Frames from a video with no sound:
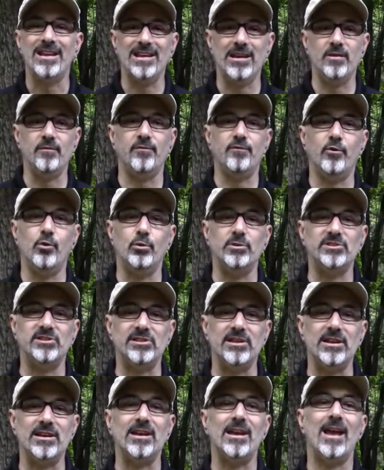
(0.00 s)

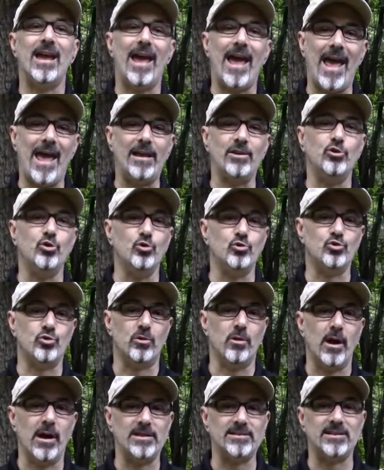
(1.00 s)
influencing and
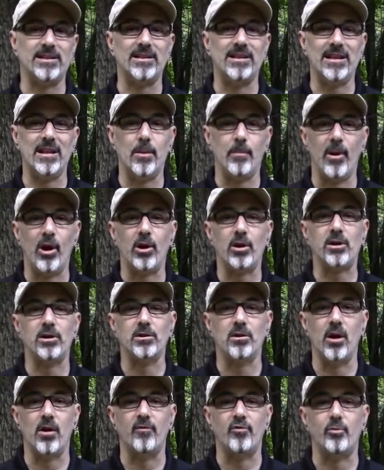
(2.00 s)
neutralizing the
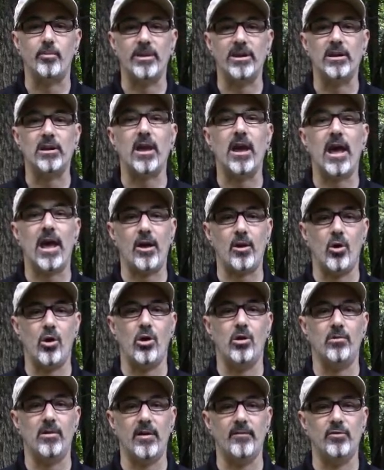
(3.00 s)
American government at
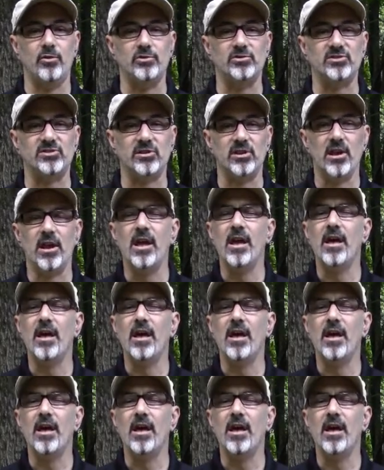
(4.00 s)
all levels.